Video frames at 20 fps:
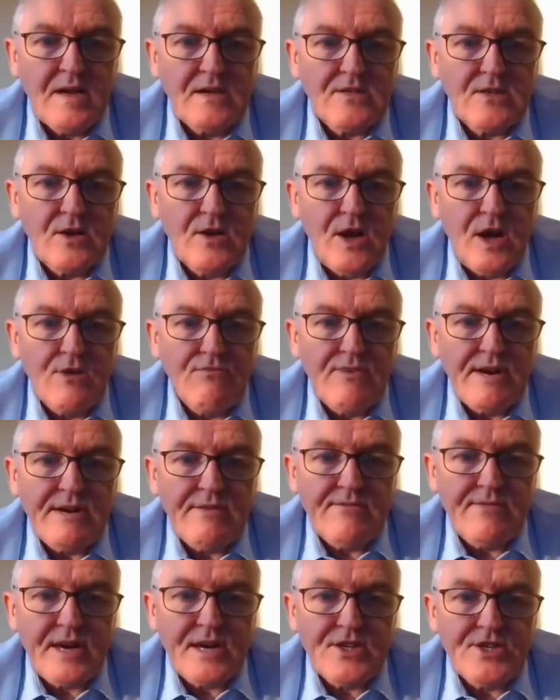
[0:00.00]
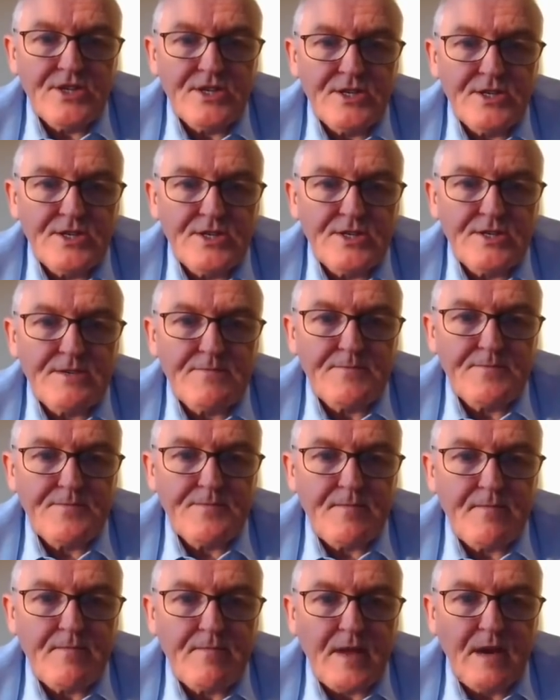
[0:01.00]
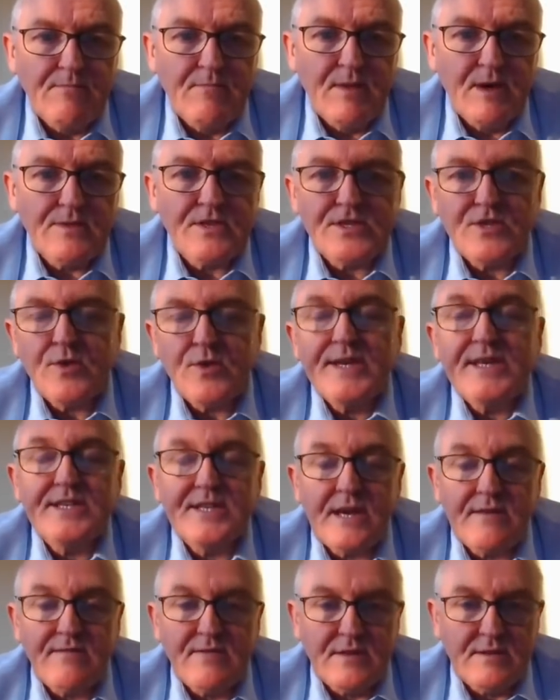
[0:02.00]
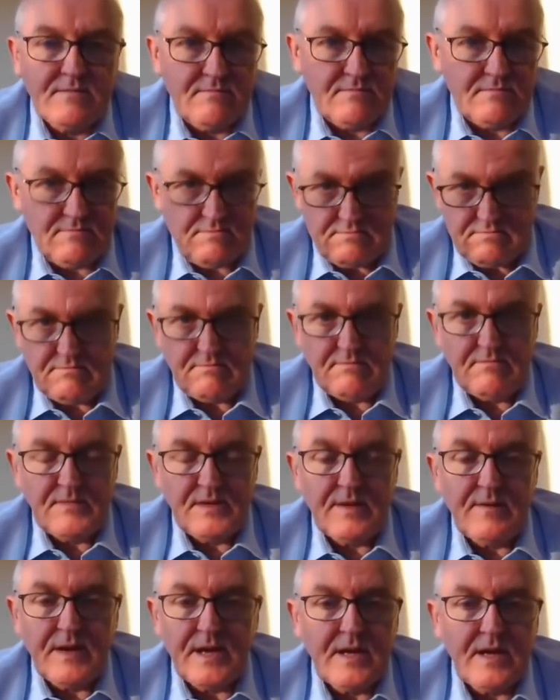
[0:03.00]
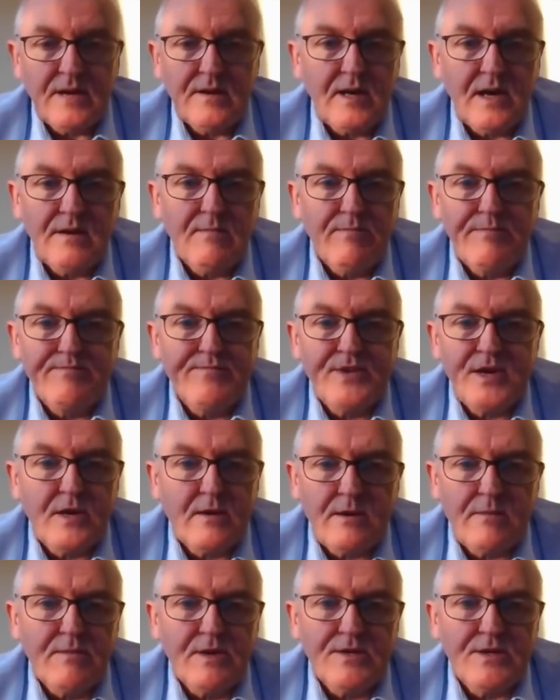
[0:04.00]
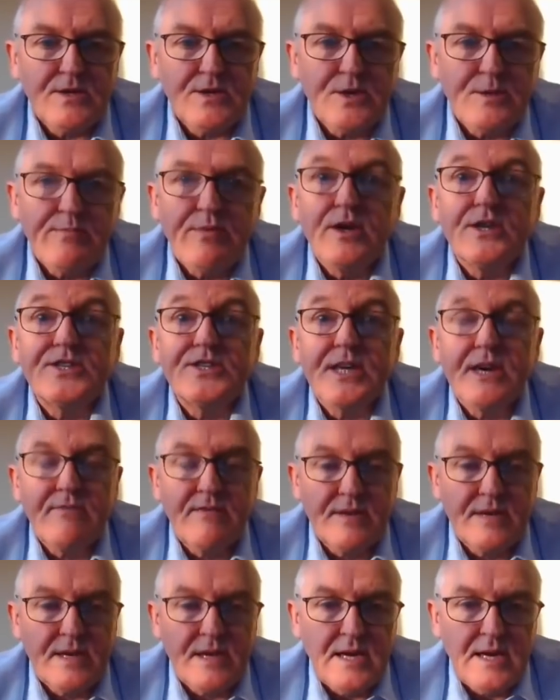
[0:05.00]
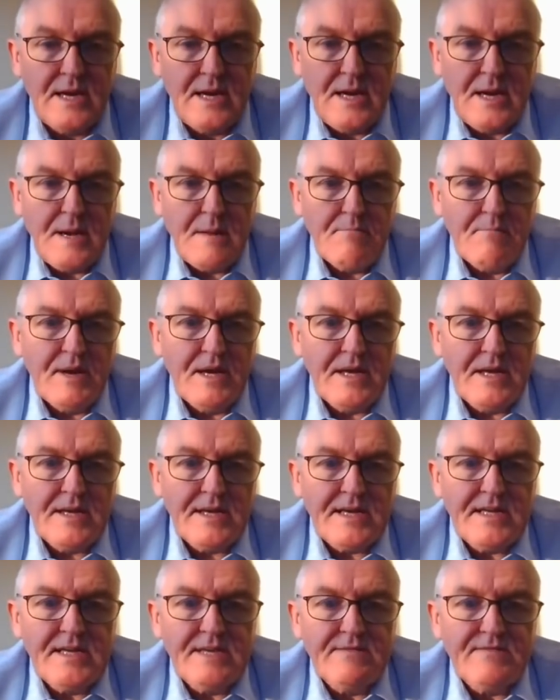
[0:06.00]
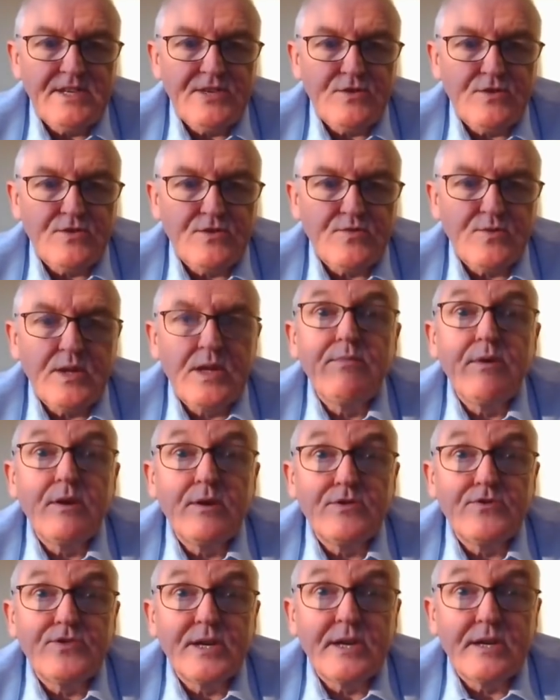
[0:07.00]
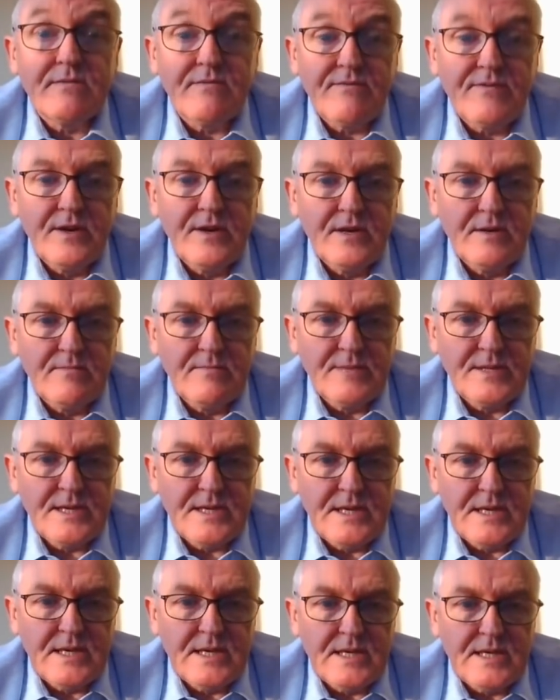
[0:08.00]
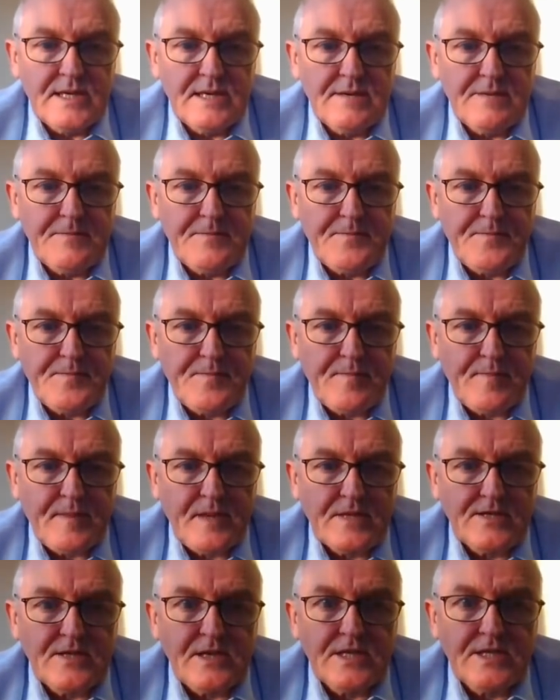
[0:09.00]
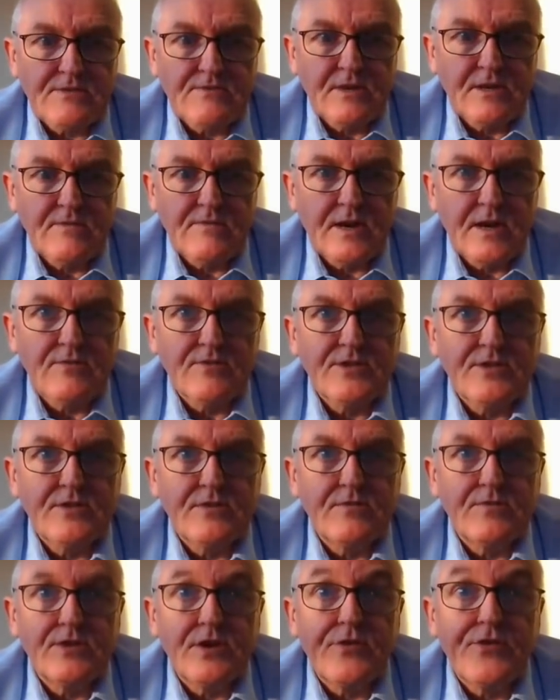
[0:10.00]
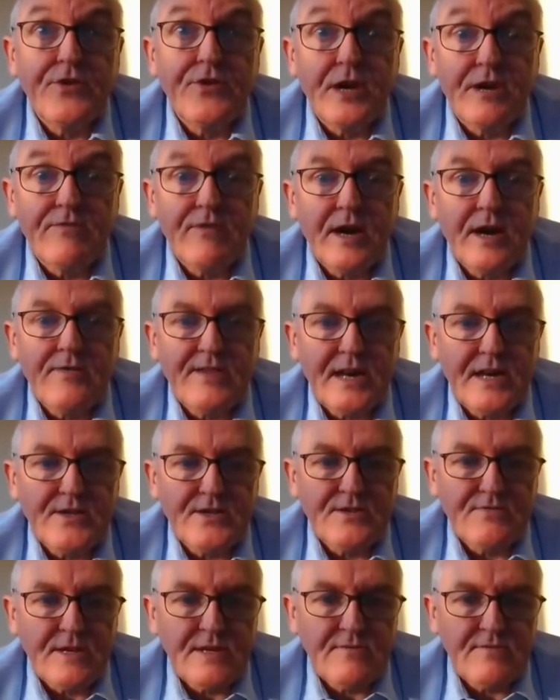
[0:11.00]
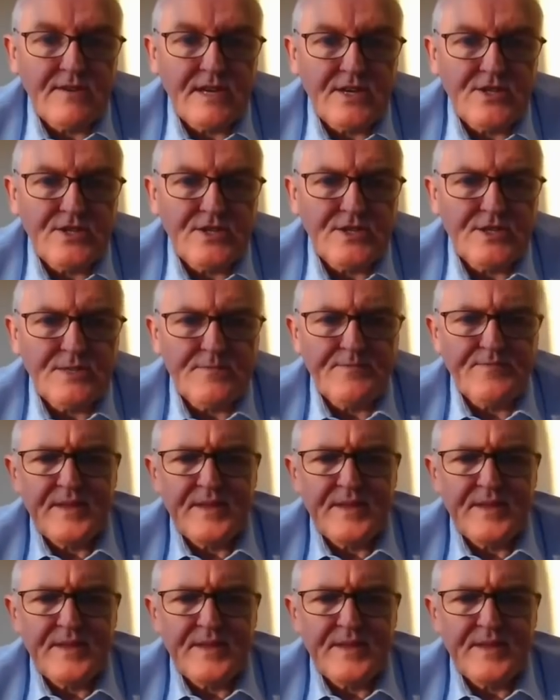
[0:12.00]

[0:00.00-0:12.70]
So a lot of reinfections among the 2.7 million individuals with laboratory confirmed SARS coronavirus 2. So 35,000 reinfections.